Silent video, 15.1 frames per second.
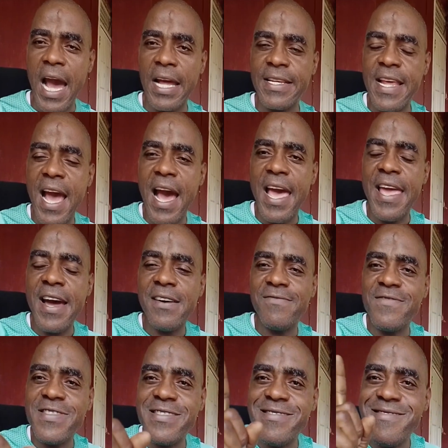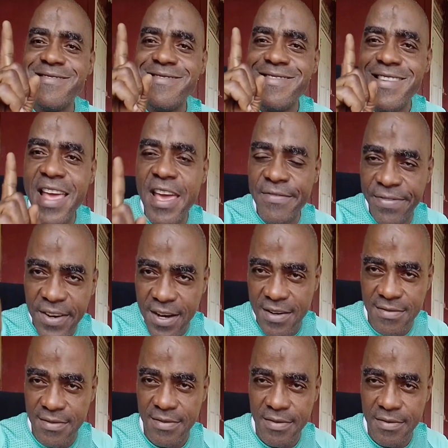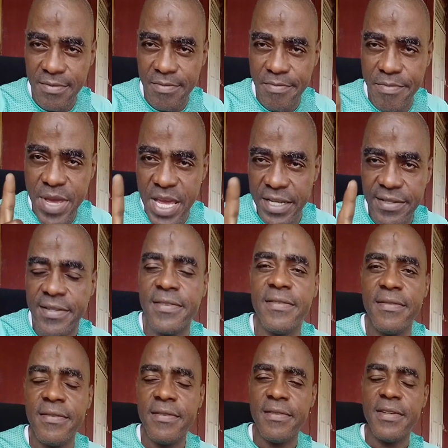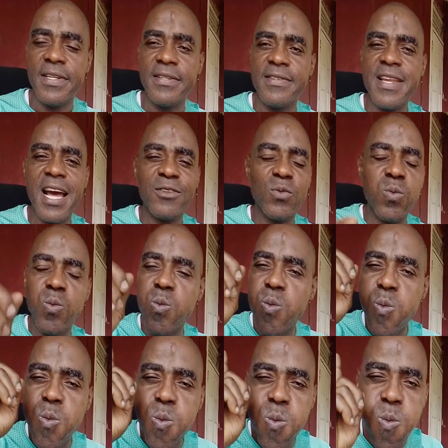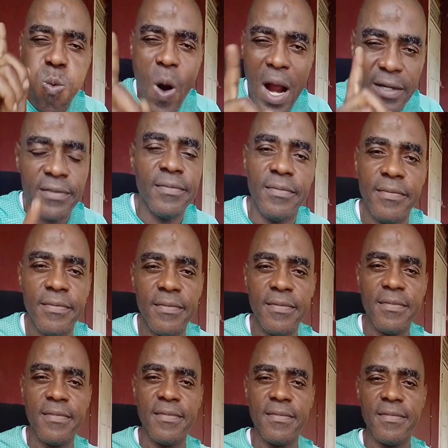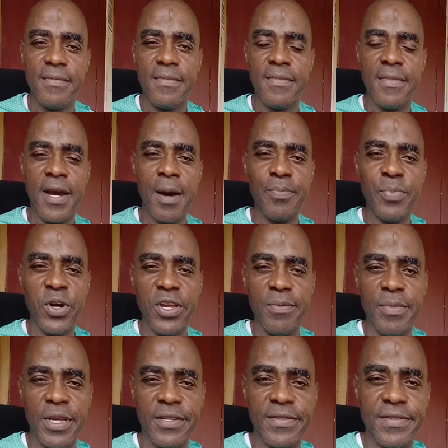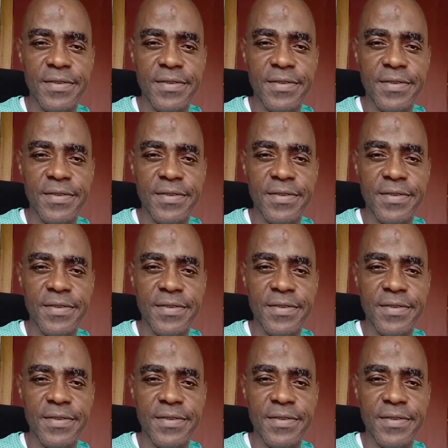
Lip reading: And I have never met not one appointment